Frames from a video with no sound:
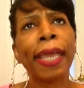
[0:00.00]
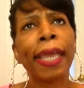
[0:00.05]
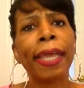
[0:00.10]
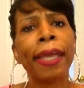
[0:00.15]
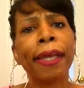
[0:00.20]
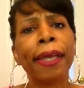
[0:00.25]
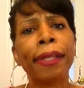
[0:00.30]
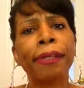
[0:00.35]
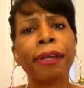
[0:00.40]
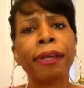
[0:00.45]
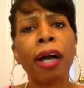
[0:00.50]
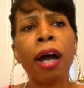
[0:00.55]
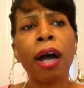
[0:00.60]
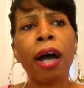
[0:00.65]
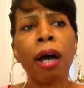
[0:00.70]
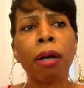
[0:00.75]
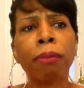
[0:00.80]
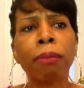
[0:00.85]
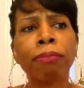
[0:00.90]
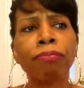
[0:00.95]
and,
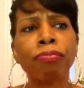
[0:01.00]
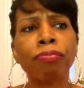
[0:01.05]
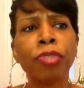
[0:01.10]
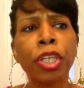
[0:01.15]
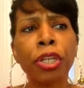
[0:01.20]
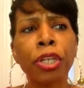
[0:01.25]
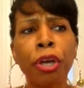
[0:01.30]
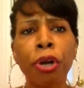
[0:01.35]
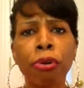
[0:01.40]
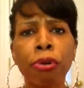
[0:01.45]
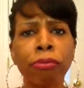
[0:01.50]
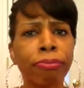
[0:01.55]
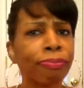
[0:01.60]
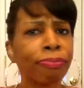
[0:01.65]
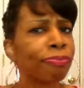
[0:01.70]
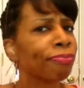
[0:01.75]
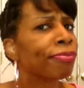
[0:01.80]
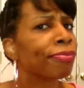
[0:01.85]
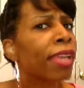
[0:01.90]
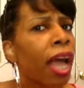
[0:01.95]
um, you
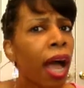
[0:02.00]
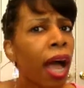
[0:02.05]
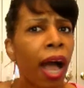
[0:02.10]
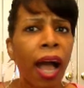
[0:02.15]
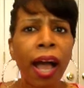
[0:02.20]
know,